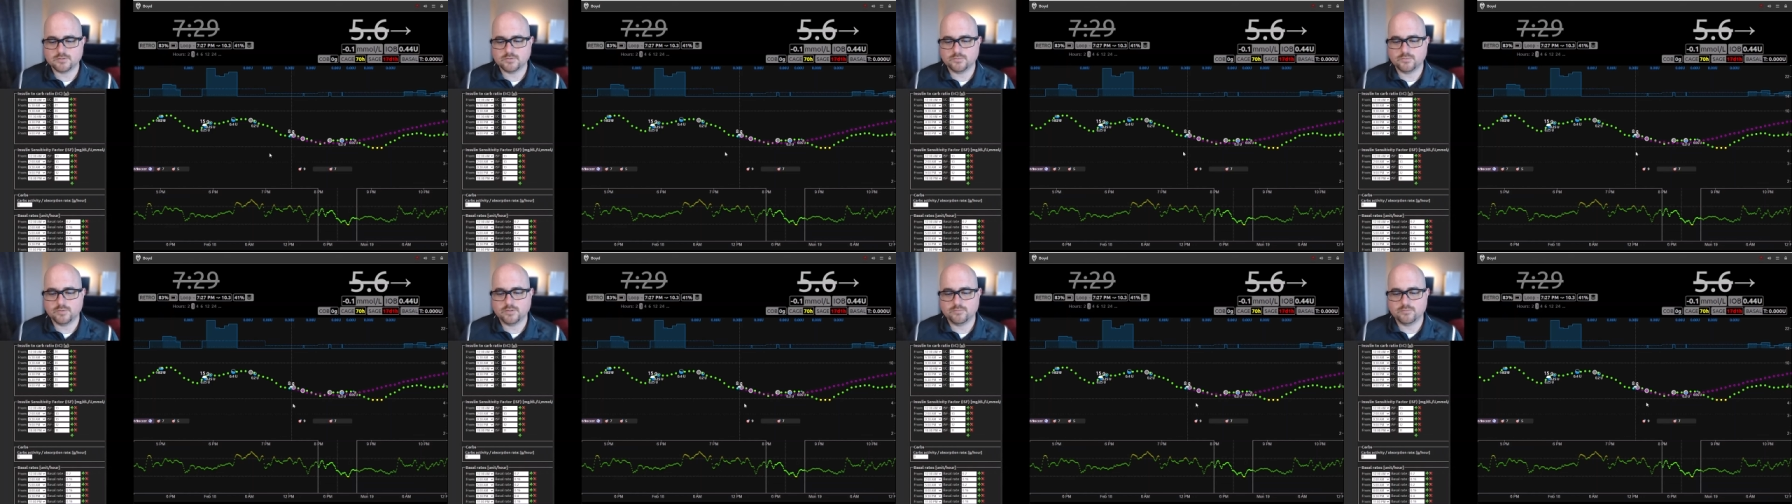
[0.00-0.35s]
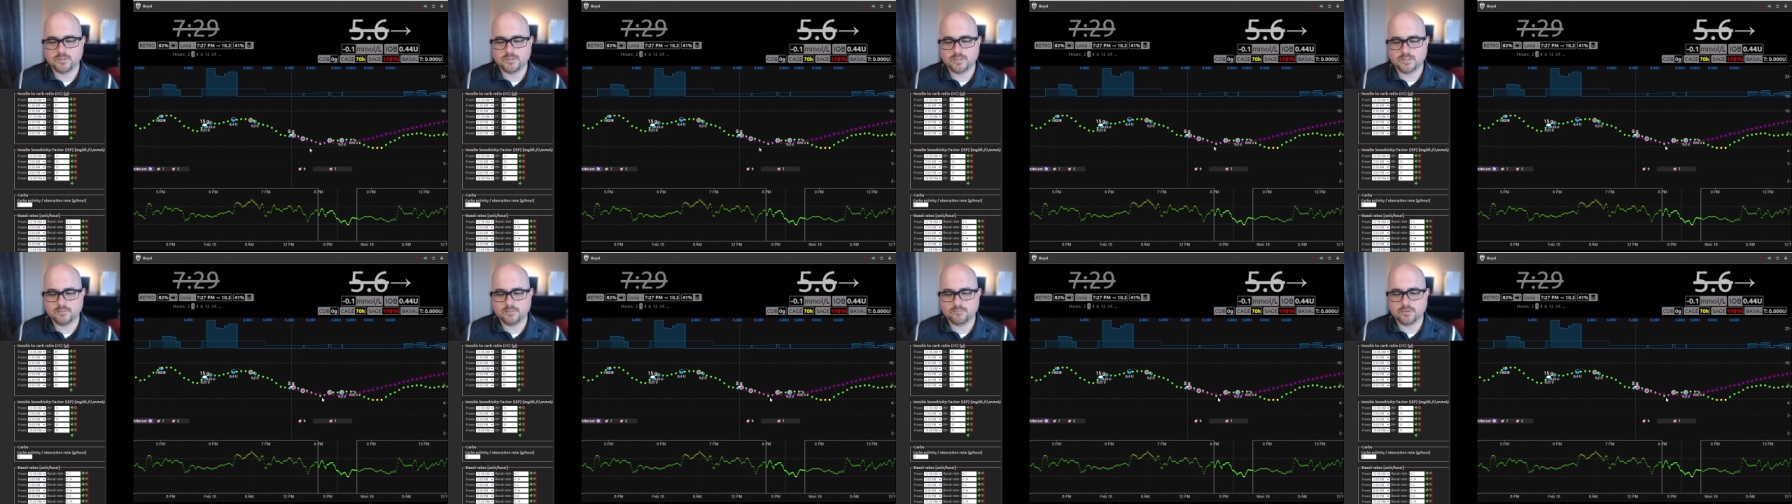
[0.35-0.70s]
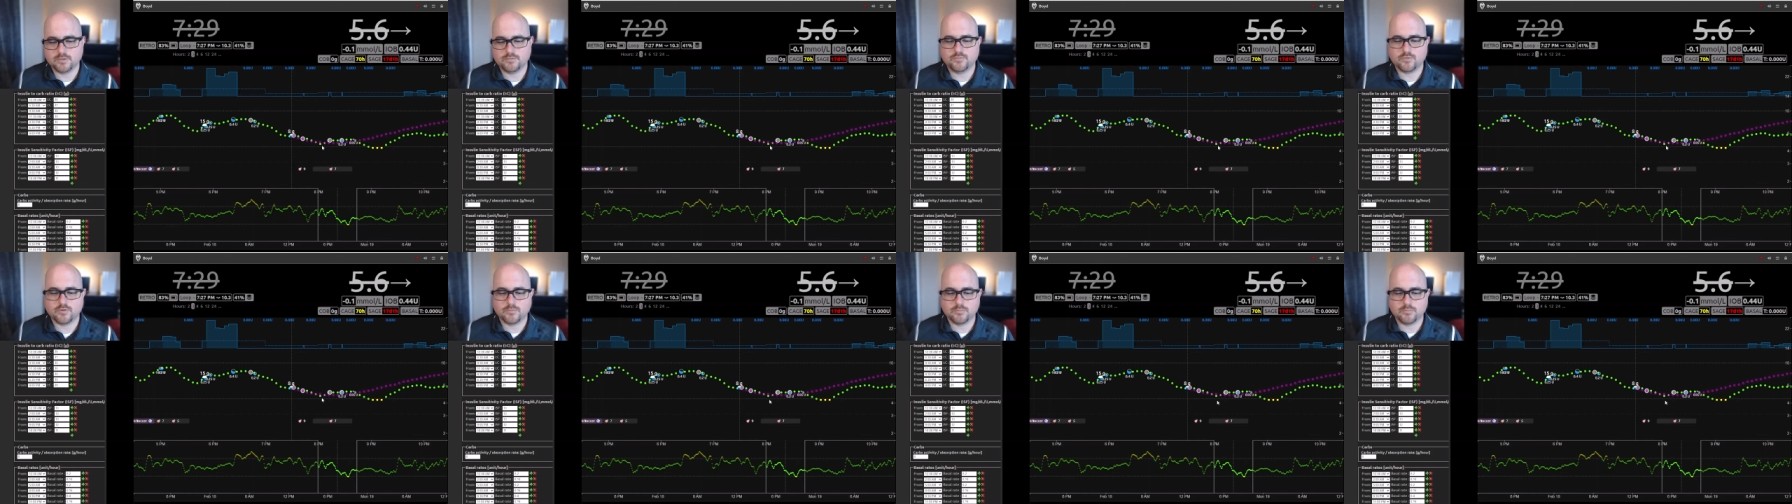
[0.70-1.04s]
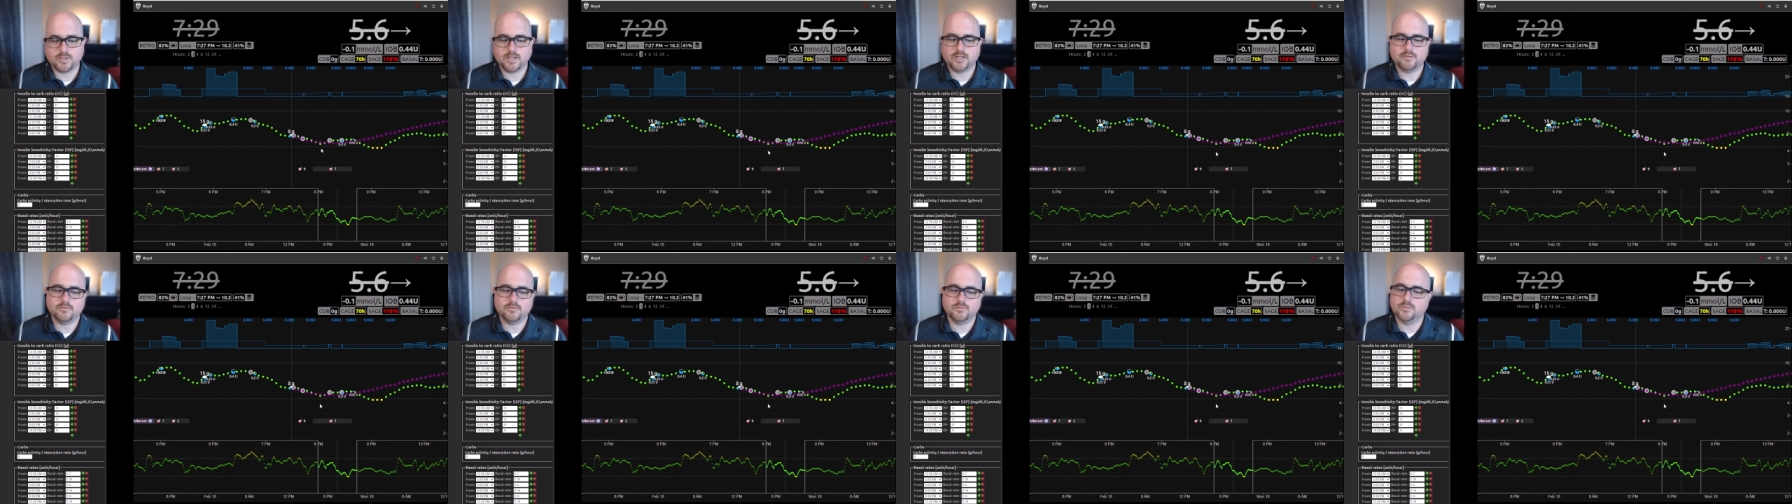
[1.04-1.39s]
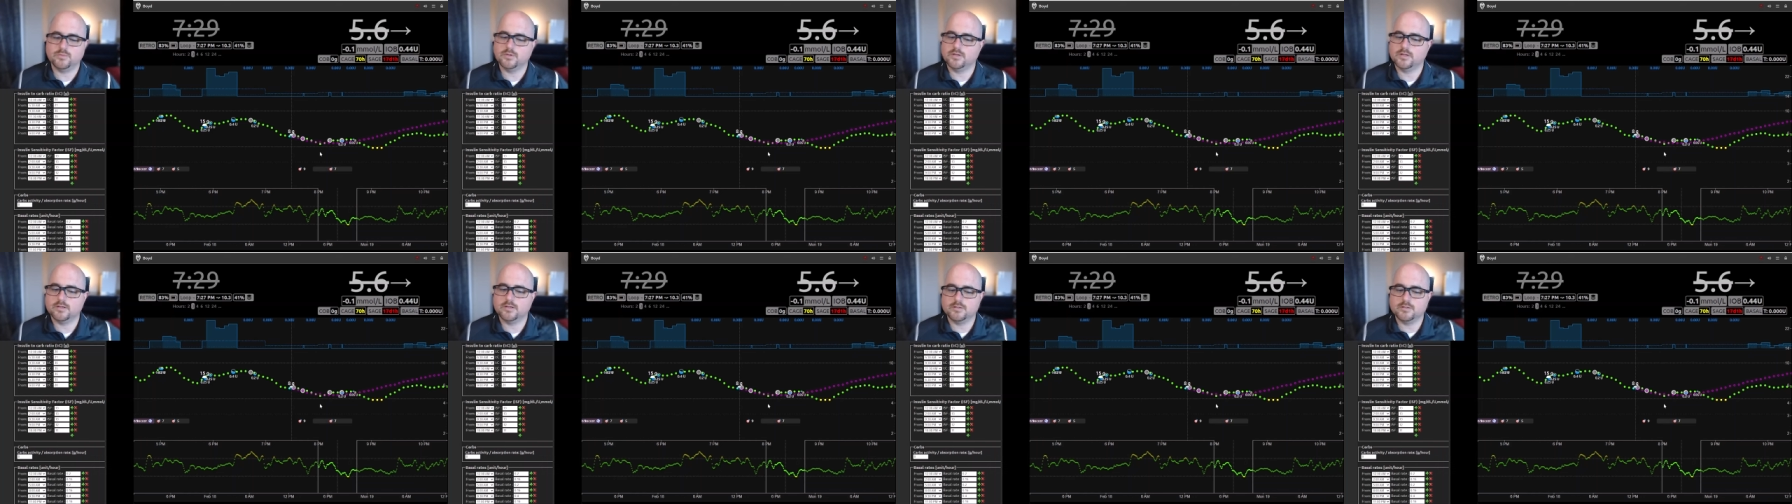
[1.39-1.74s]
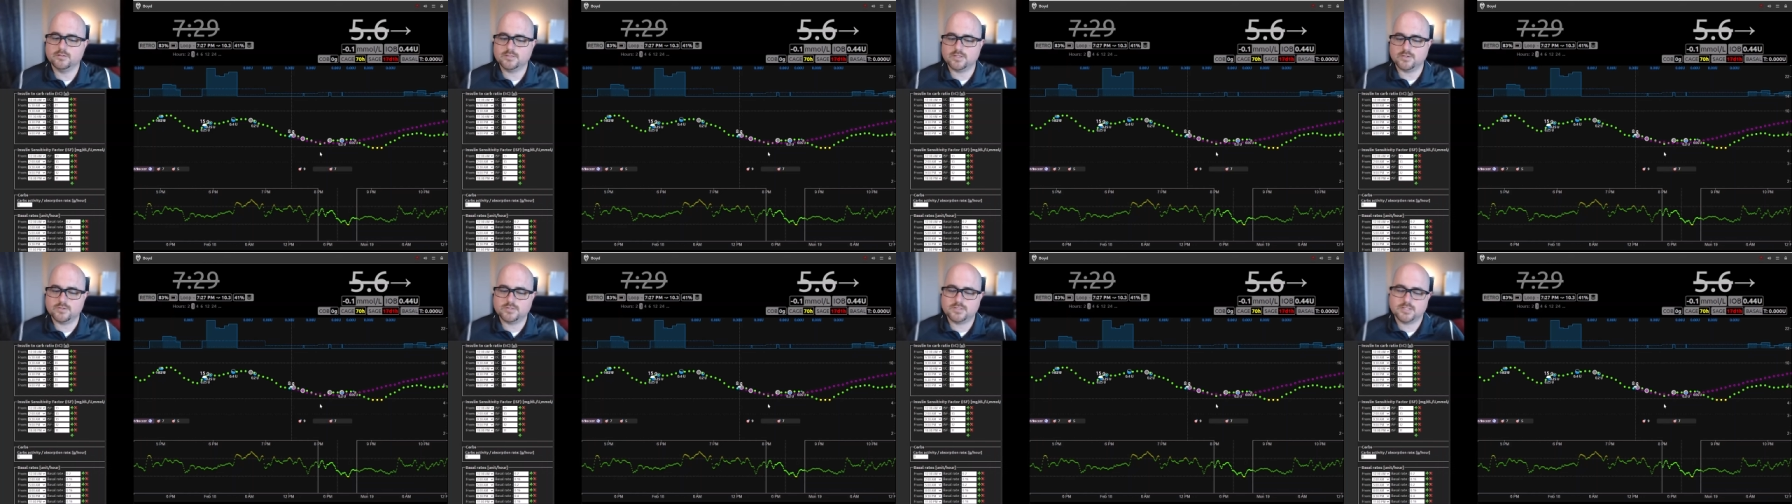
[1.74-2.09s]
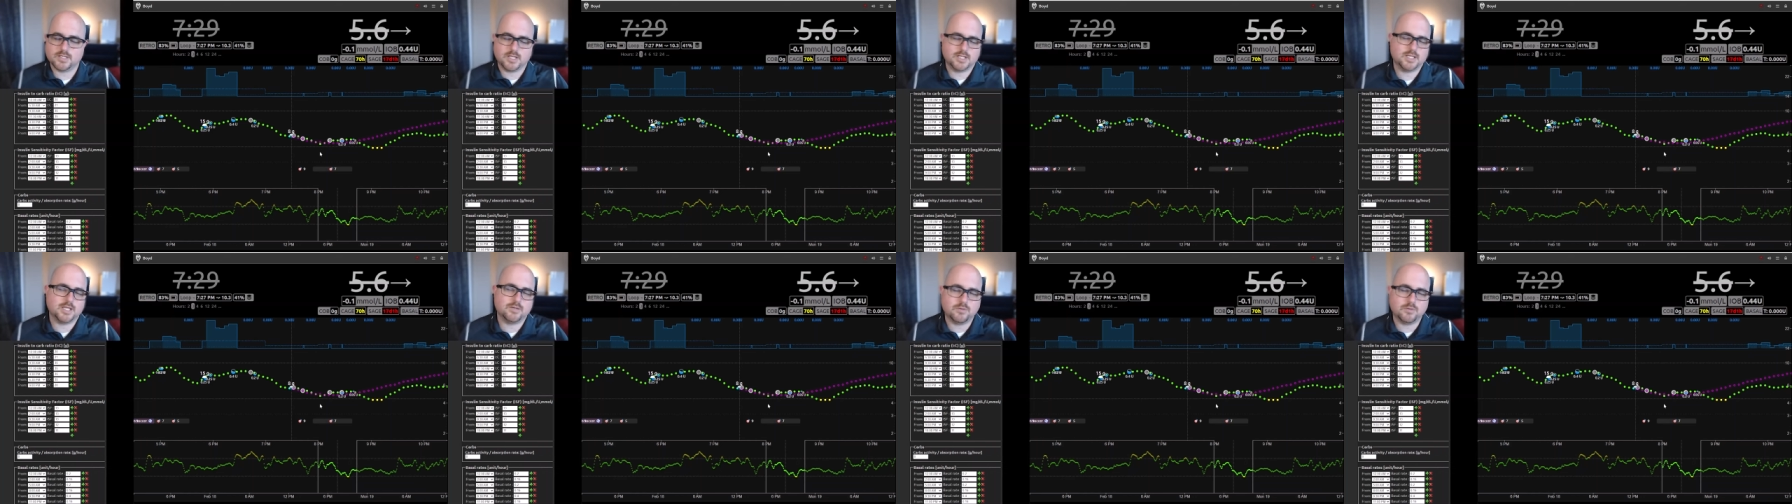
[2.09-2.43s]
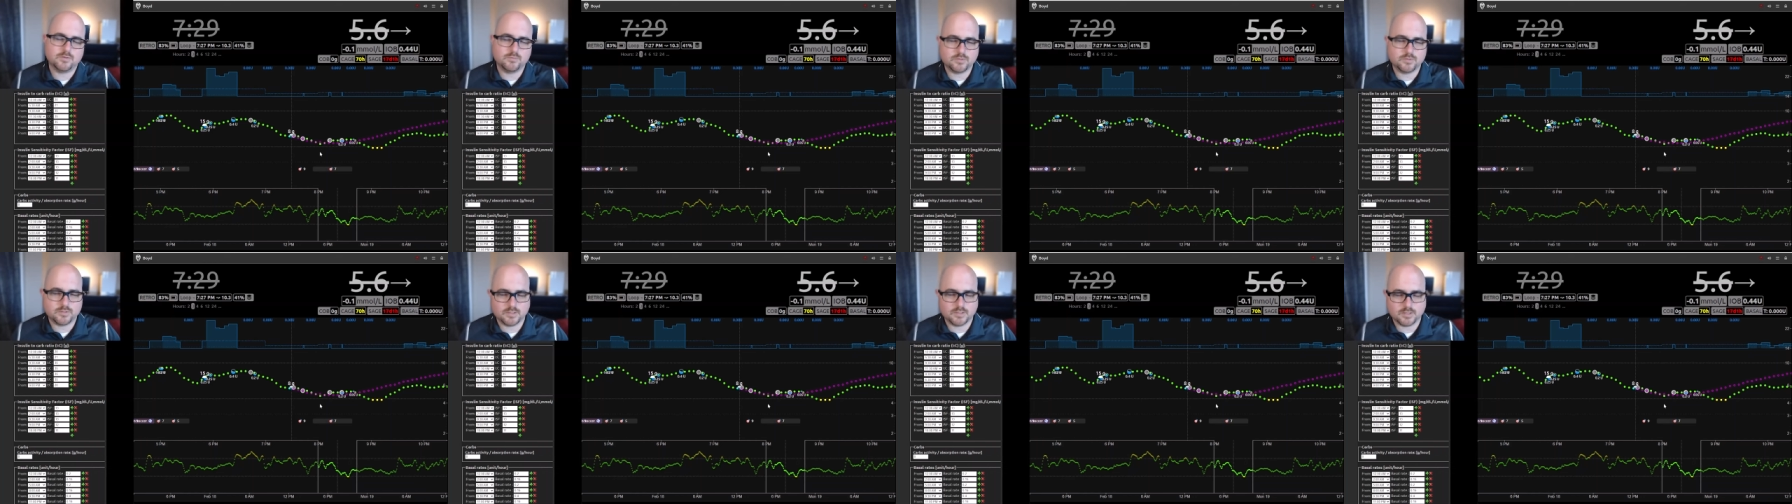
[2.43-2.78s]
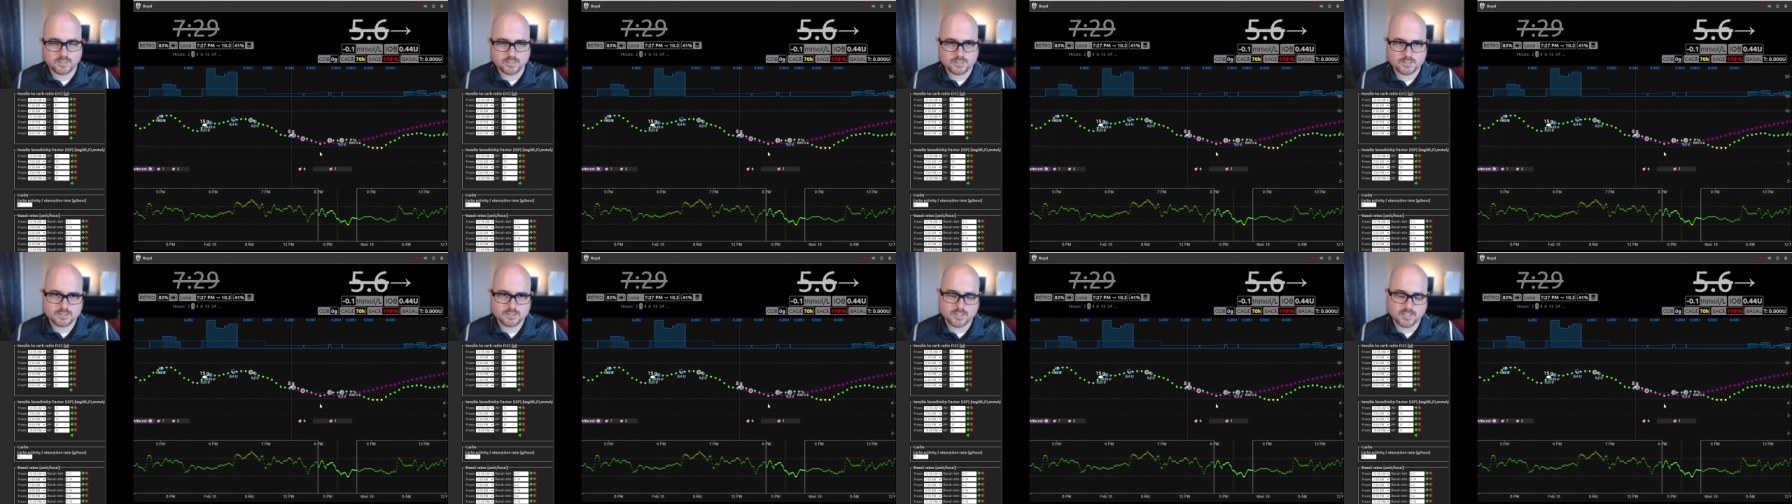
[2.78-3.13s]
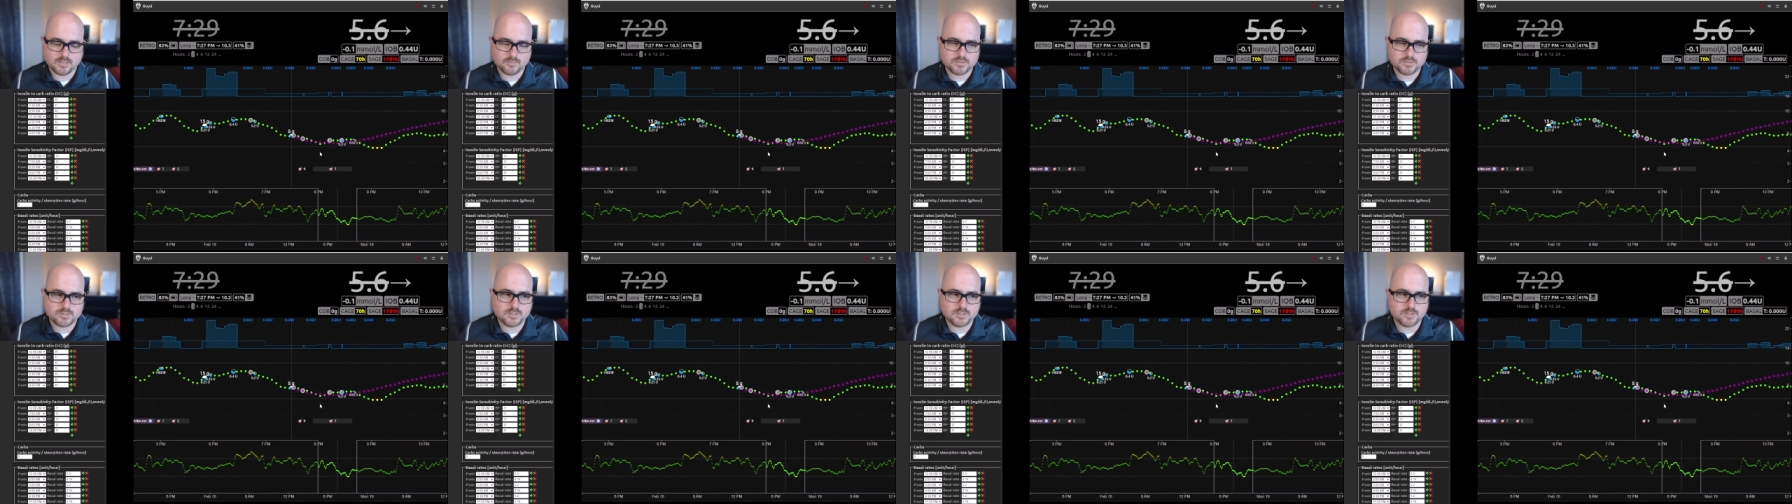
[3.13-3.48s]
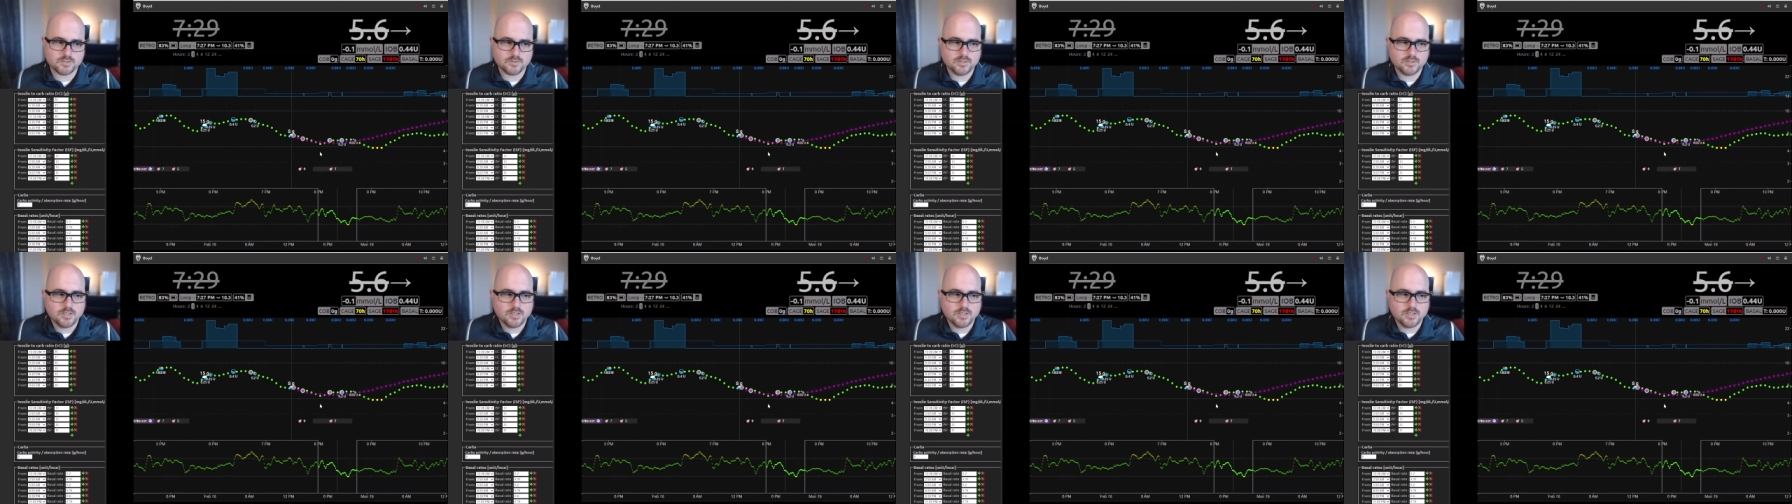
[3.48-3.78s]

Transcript: when we before bed when we're dosing it like we would at lunchtime. So